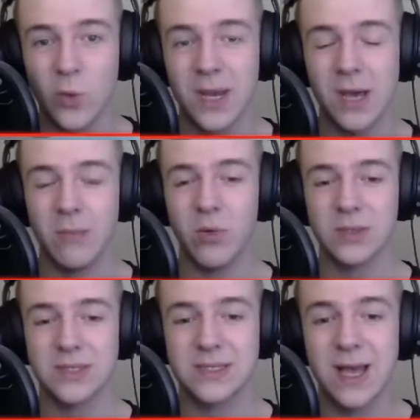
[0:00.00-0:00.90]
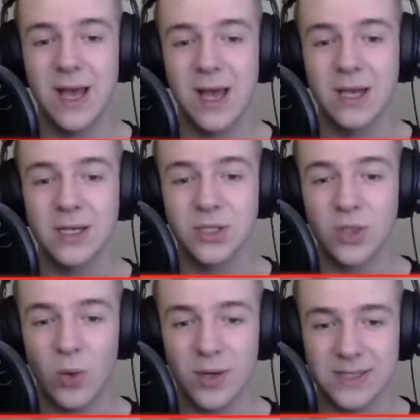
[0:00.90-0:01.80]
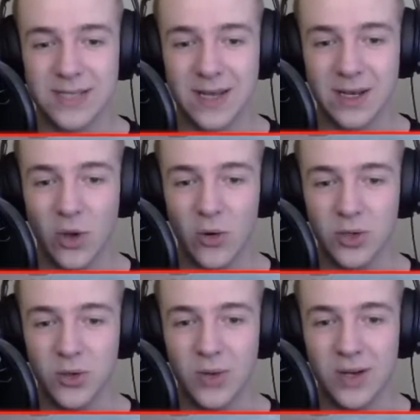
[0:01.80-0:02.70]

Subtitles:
hit points. So what is Adek going to do? The